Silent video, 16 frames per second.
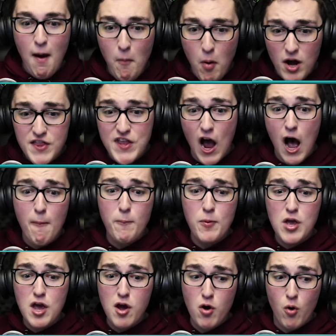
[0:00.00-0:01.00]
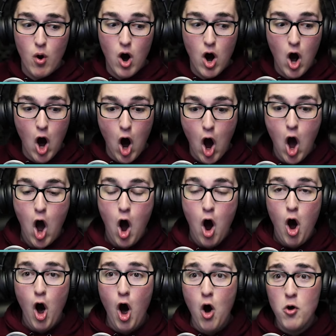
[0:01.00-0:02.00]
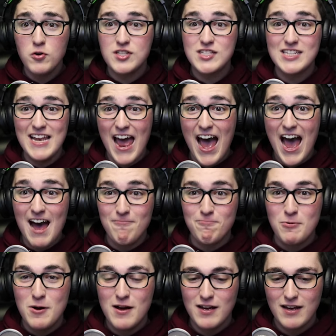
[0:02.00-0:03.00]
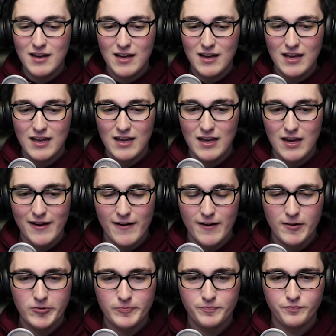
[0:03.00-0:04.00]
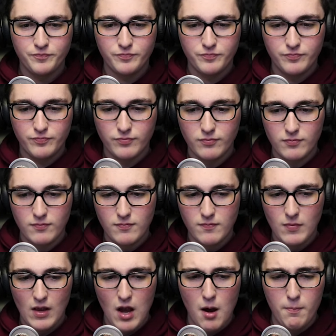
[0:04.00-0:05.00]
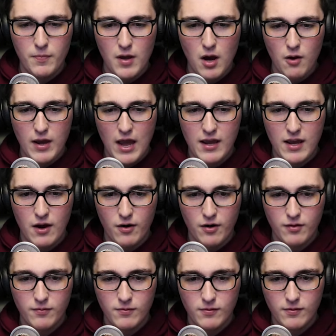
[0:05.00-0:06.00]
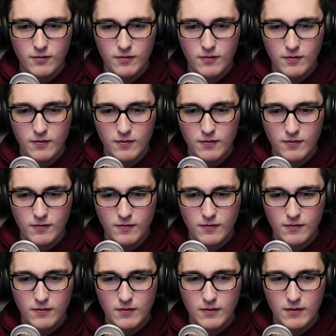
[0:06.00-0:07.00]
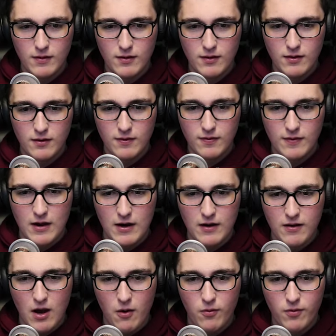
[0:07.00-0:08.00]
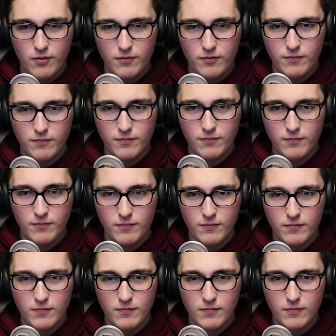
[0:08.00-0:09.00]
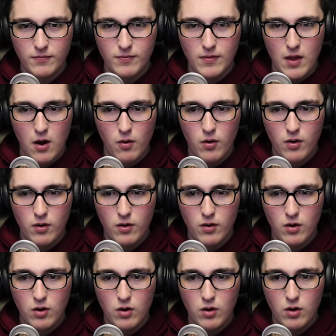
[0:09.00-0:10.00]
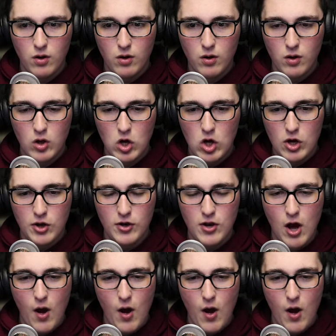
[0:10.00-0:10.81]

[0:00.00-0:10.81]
I'm on top of you. Oh my oh, snap. gosh. I can't see anything. Oh, okay, here. I literally can't see it. There you go. Wait, did you just die? Oh wait, no. oh! I thought you died for a